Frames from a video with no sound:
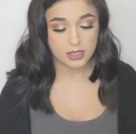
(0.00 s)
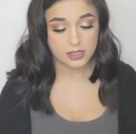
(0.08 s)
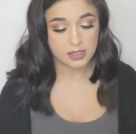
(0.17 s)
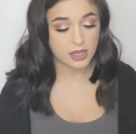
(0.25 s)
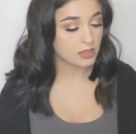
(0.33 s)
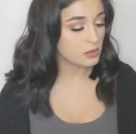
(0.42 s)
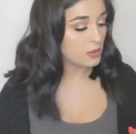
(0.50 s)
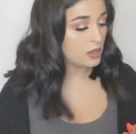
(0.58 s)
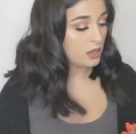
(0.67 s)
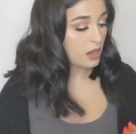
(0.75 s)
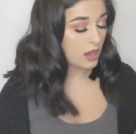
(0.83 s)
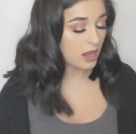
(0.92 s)
This next
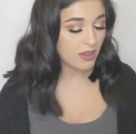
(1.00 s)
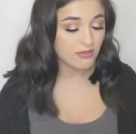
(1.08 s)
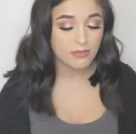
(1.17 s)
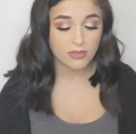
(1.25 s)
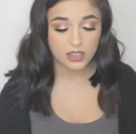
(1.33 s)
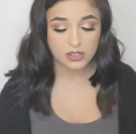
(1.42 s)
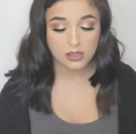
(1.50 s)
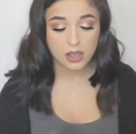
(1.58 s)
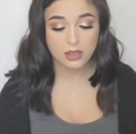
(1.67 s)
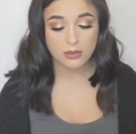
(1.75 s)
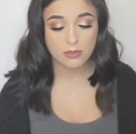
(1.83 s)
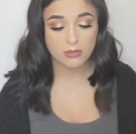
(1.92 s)
one, and there's
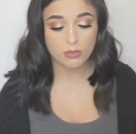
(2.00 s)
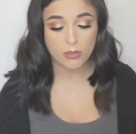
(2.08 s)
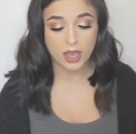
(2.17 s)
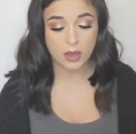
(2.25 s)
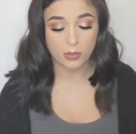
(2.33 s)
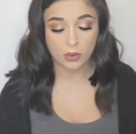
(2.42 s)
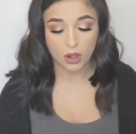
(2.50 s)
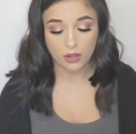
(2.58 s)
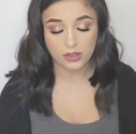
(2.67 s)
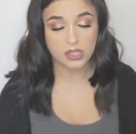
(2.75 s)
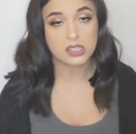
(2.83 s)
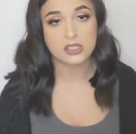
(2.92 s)
like makeup all
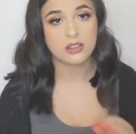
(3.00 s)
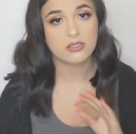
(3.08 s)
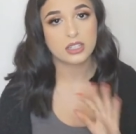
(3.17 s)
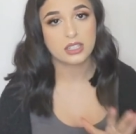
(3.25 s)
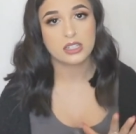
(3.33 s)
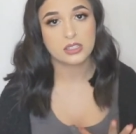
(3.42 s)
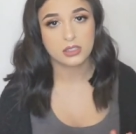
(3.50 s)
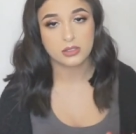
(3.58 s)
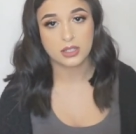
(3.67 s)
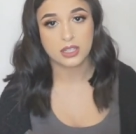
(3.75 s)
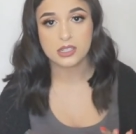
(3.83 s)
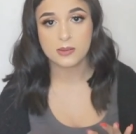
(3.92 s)
over these. I really need to do
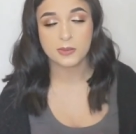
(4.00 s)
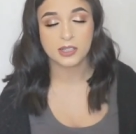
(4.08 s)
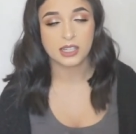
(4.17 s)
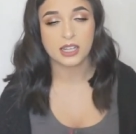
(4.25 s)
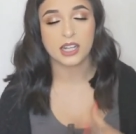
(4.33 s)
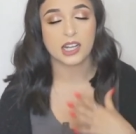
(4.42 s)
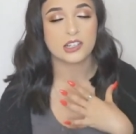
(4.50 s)
like a deep cleaning.